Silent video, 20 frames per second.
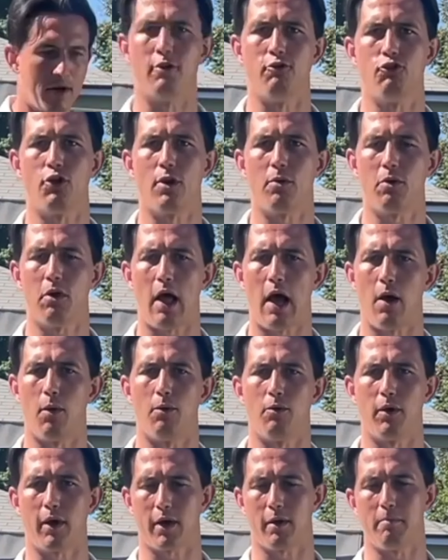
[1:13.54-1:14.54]
In general, I
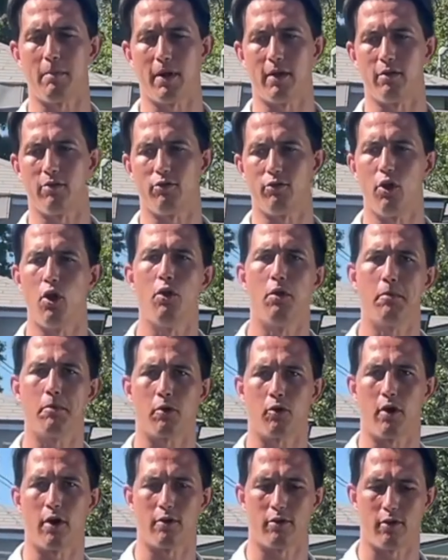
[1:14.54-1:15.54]
would recommend slowly
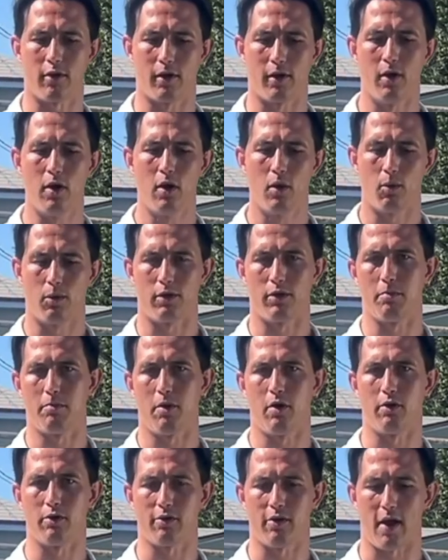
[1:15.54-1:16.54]
progressing with the
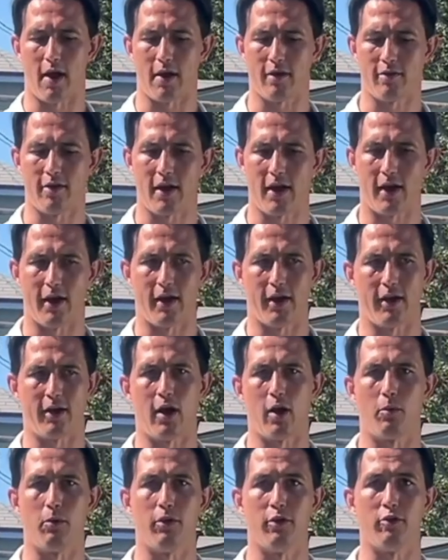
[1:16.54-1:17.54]
ball size and
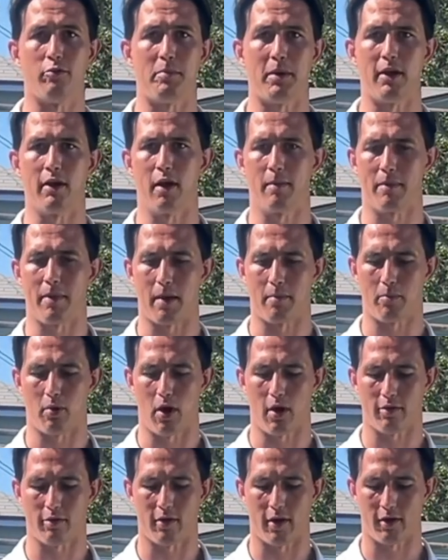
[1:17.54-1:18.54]
not really speeding up that
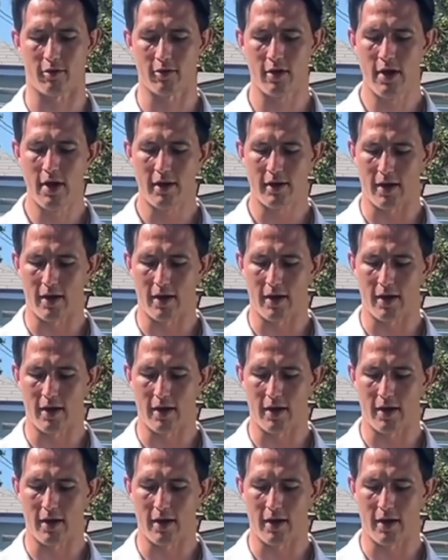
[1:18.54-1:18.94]
process.